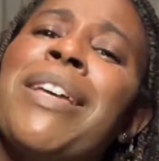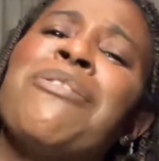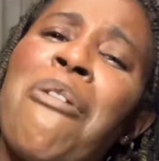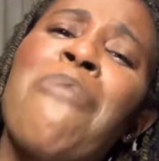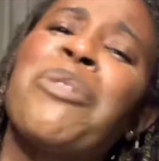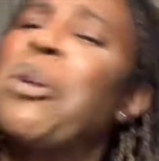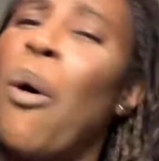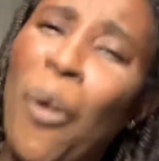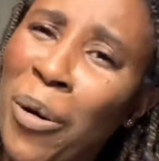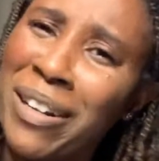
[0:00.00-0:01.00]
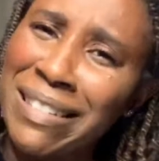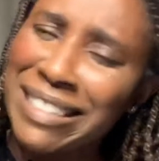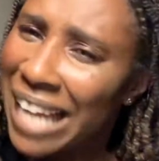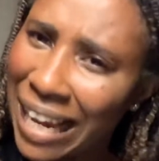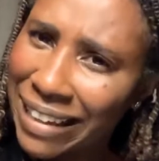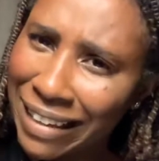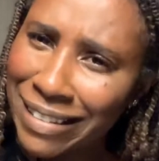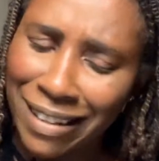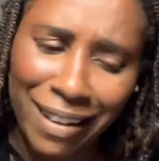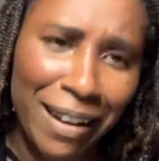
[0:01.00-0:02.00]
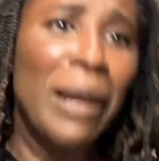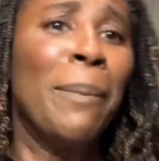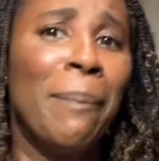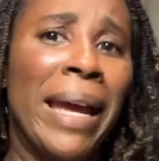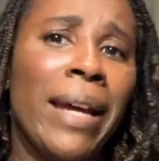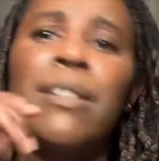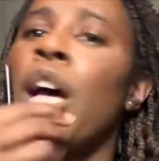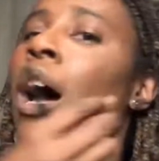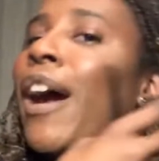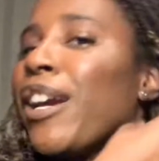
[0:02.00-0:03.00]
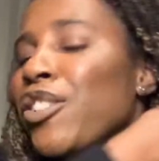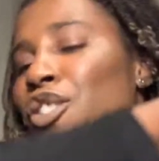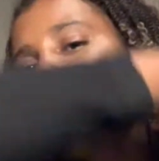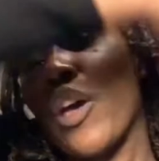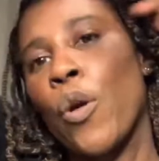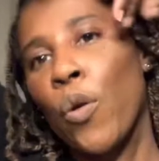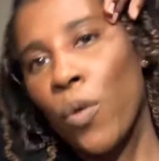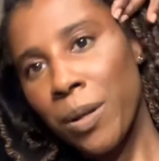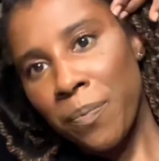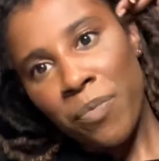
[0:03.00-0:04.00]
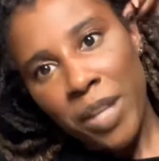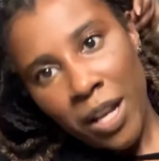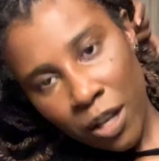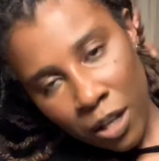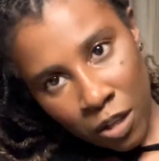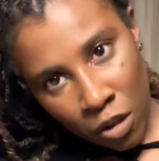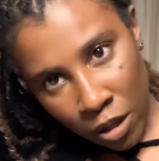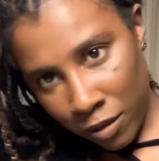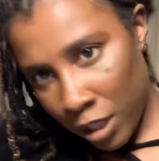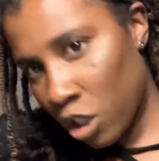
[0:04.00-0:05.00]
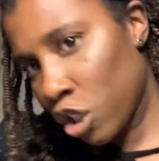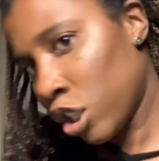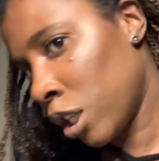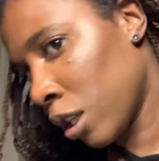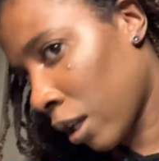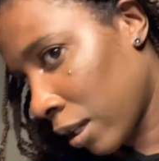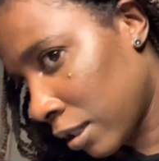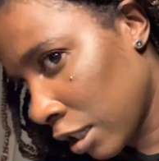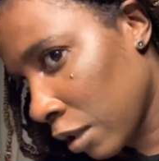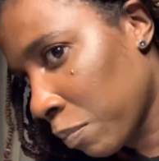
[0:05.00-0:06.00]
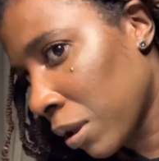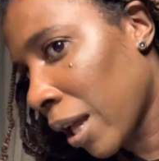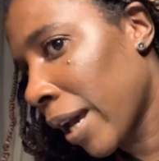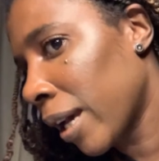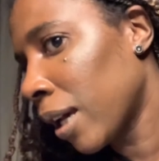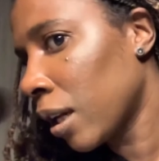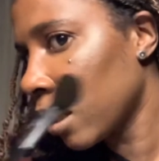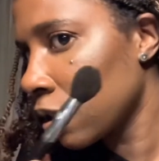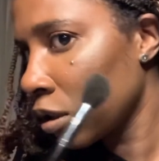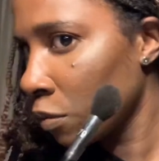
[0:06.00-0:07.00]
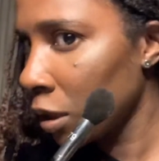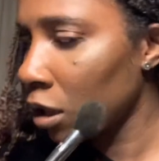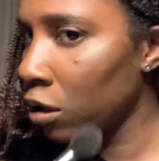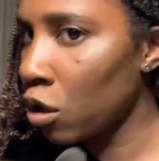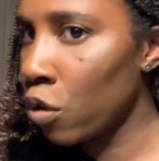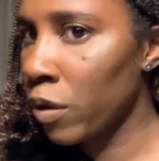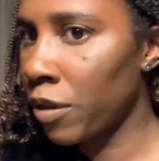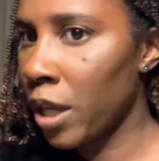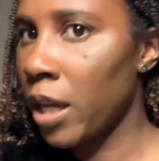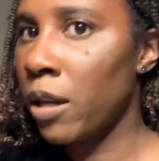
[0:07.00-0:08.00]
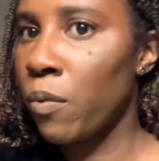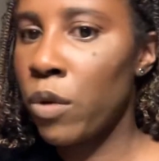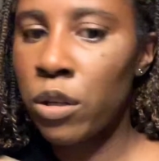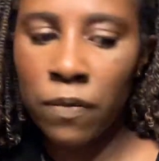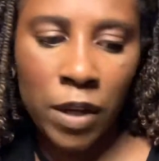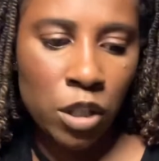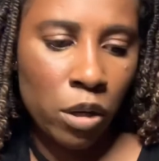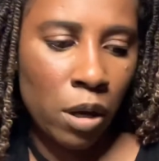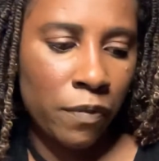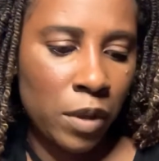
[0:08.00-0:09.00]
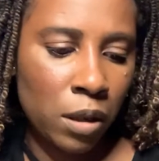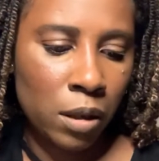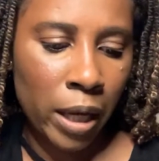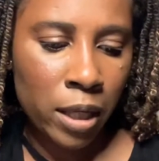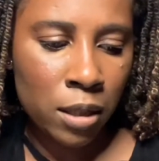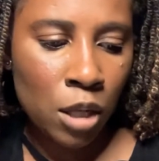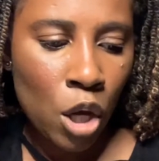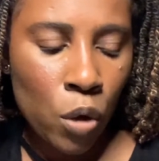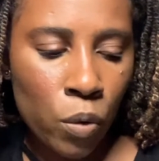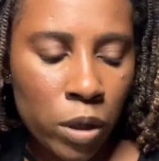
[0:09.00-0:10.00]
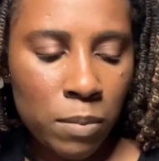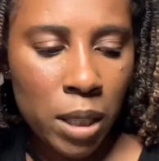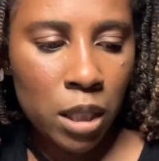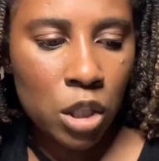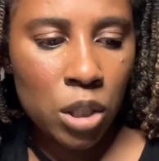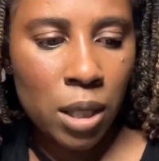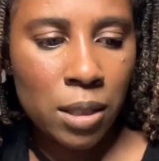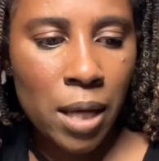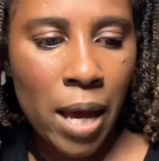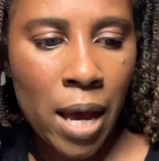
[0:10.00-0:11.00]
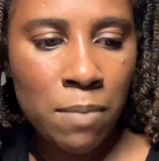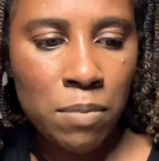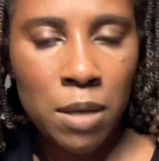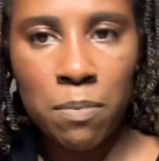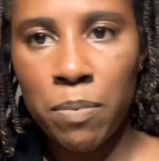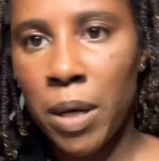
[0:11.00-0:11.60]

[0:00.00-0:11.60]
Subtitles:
they know I'm recording? Dang it, man. All right, so on this cheek, I did apply it and it's a little bit glow within. I wonder if I turn off the light, would it make it just a tad bit